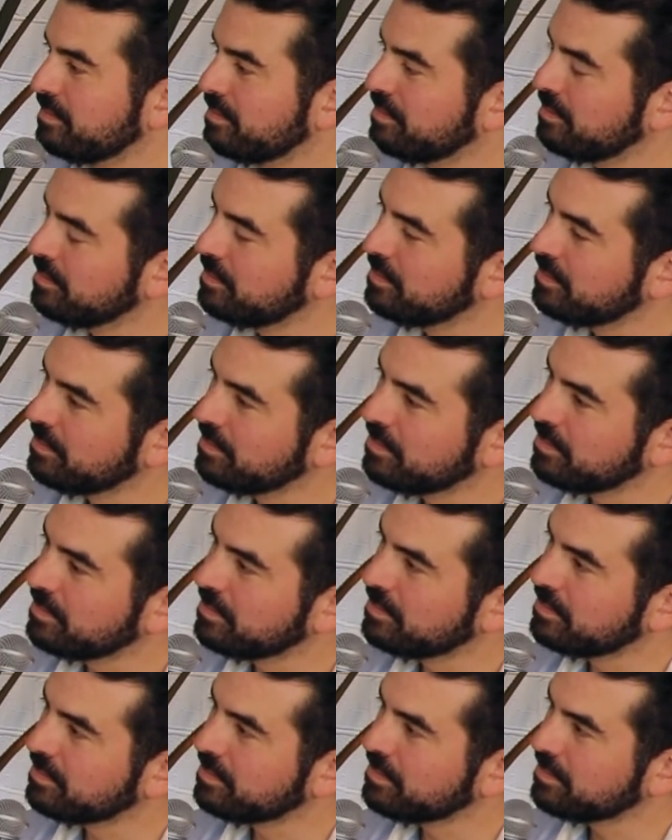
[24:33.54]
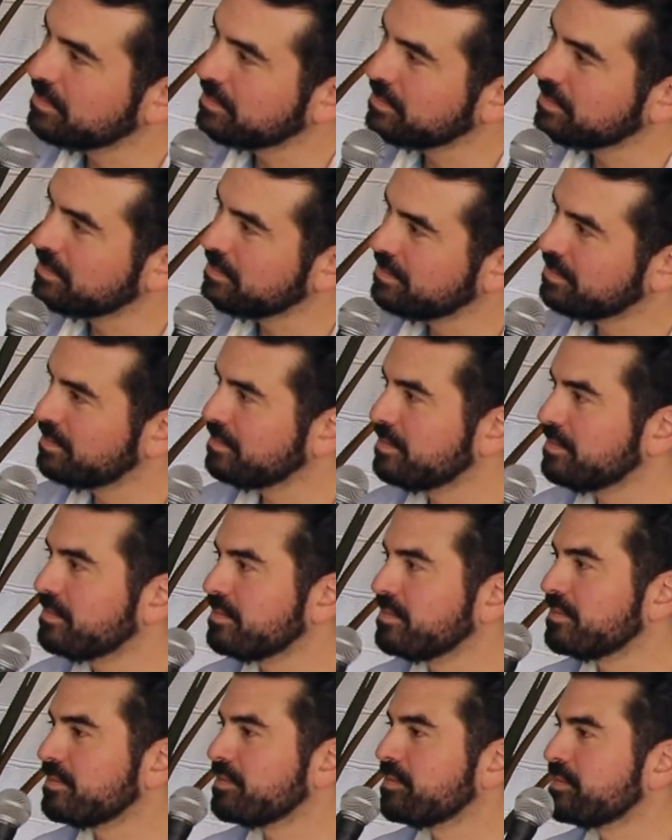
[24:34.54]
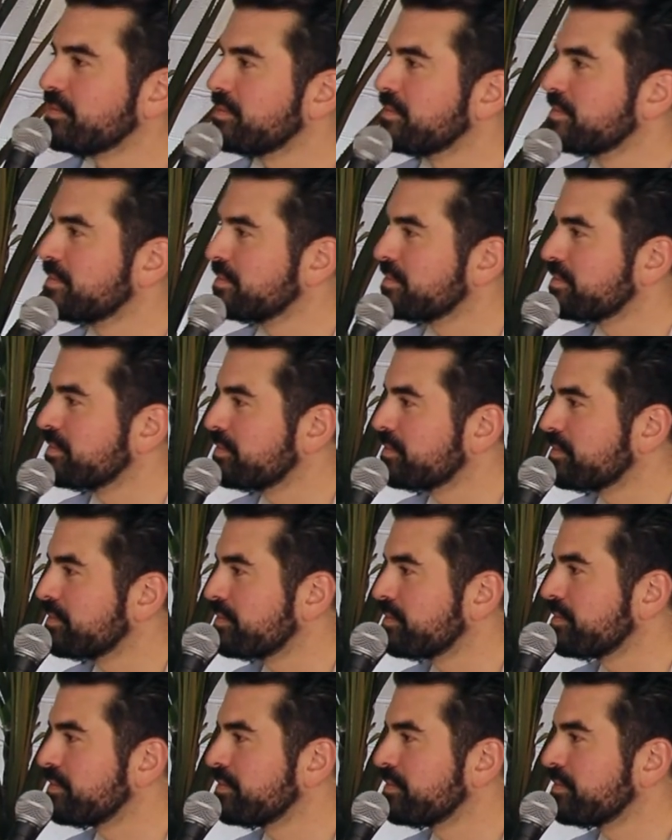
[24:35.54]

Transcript: [no speech]